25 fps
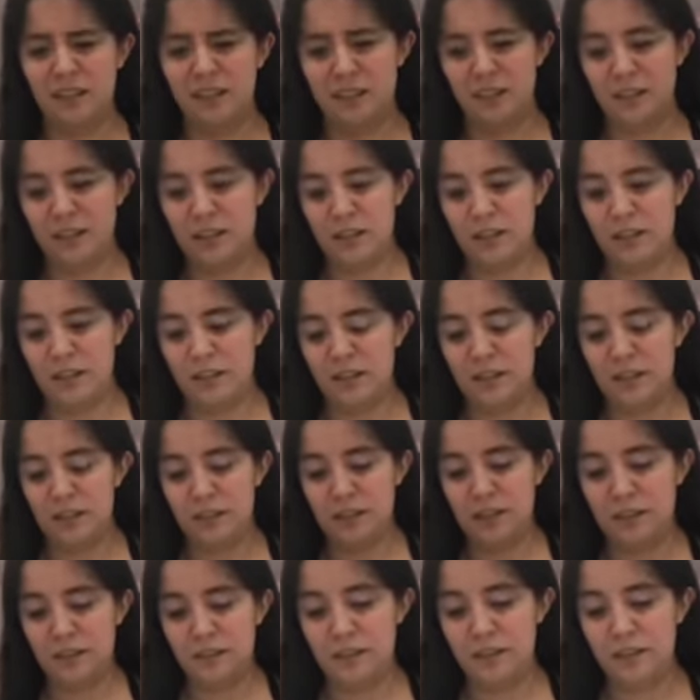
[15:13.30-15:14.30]

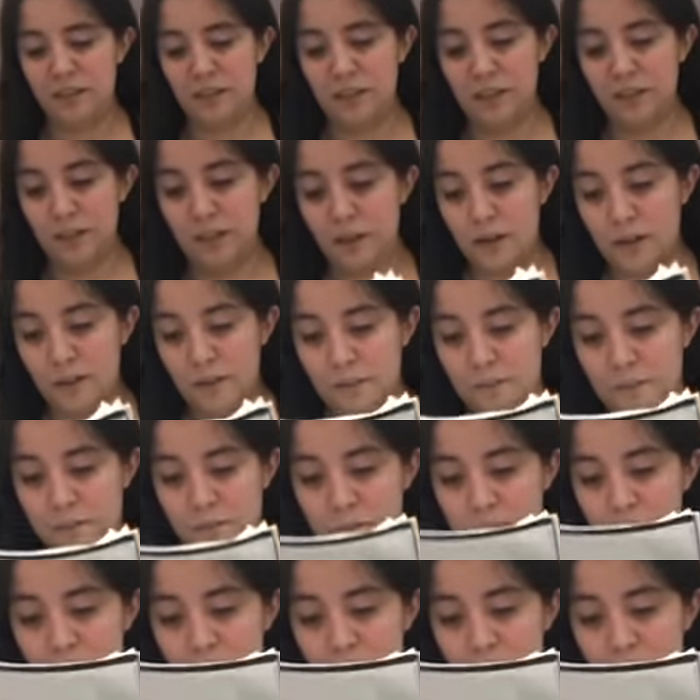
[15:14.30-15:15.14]
[no speech]